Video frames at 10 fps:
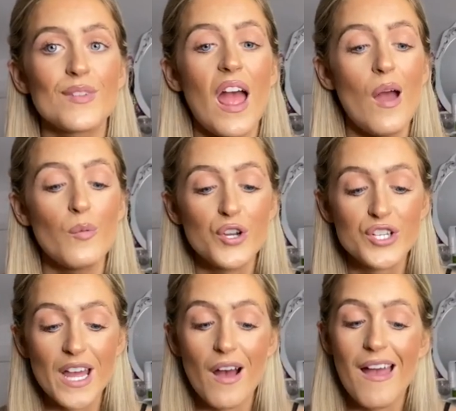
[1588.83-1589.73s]
I wish
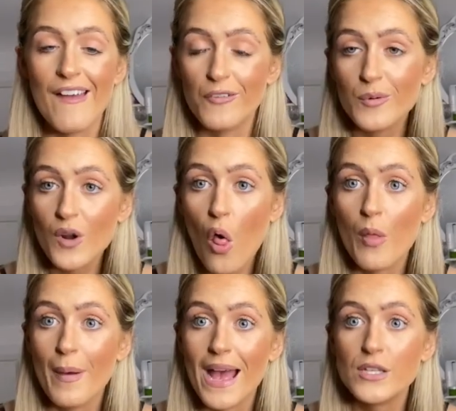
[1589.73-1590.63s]
everyone all the
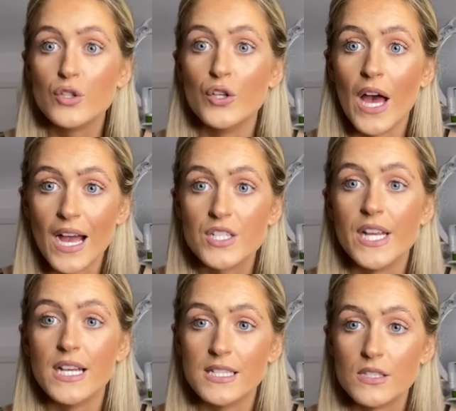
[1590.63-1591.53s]
best who actually
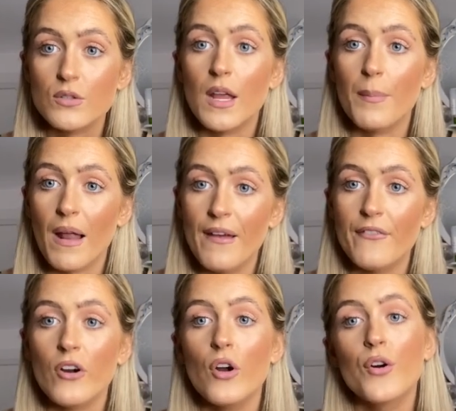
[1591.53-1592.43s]
is going to apply
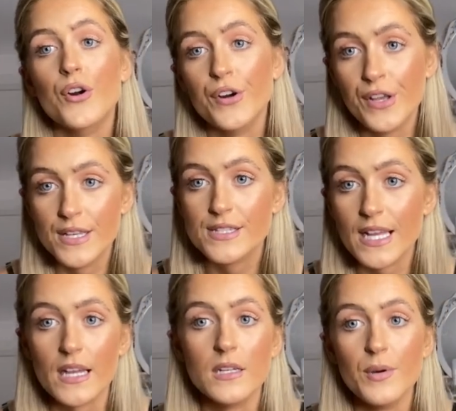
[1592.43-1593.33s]
for it, or who is
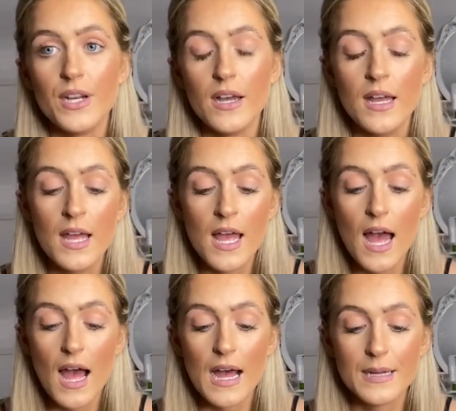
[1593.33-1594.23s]
thinking about it.
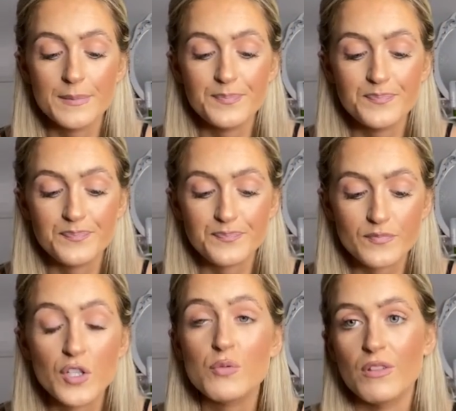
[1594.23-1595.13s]
You
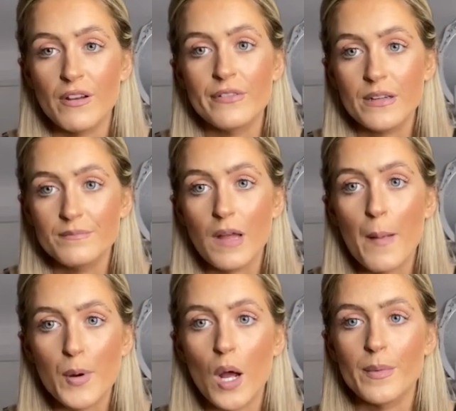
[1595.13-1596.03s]
will love it, I
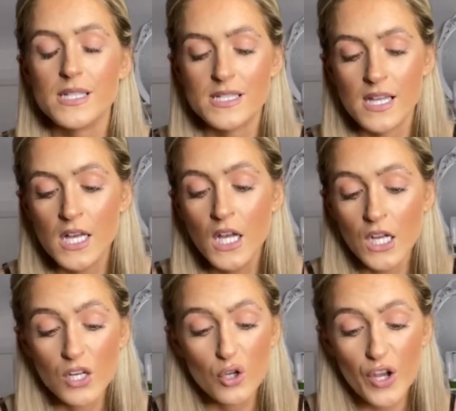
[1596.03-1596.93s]
promise.
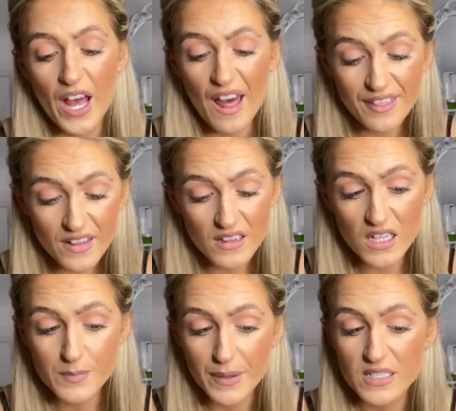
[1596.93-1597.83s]
Now I think
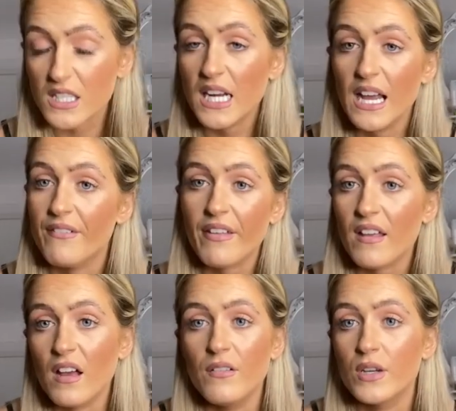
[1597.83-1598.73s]
that's basically
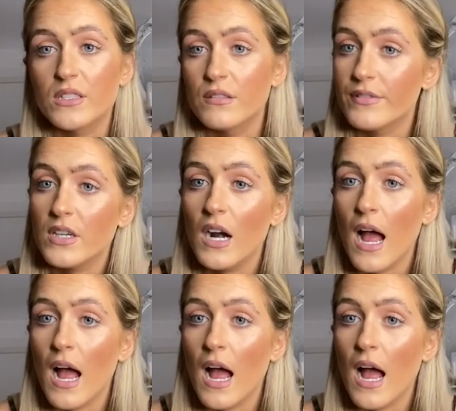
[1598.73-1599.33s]
everything I went over.